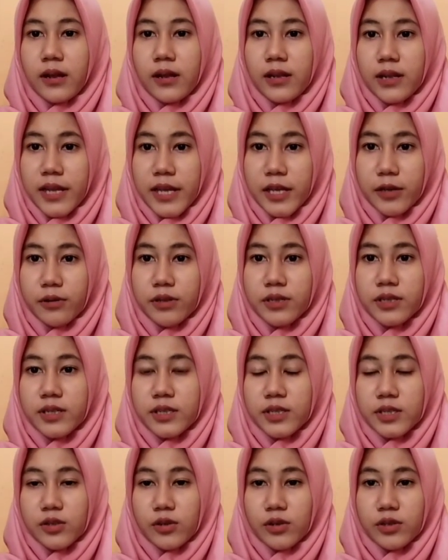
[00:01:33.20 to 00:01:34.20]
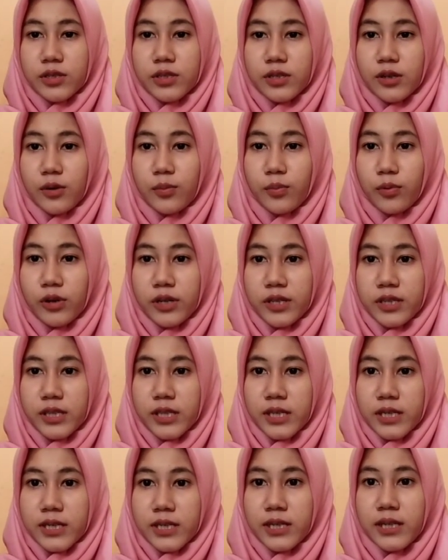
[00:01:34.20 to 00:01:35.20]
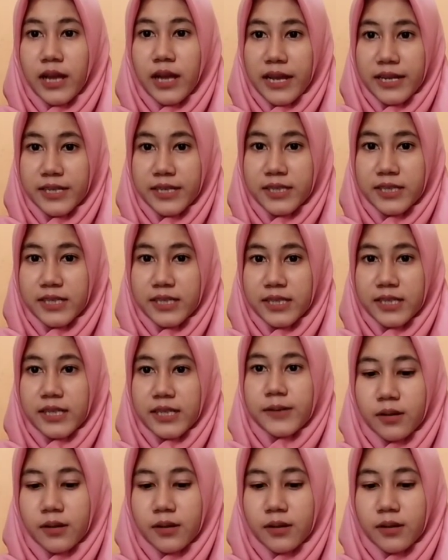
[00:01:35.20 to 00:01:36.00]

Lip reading: language is socio-political identity,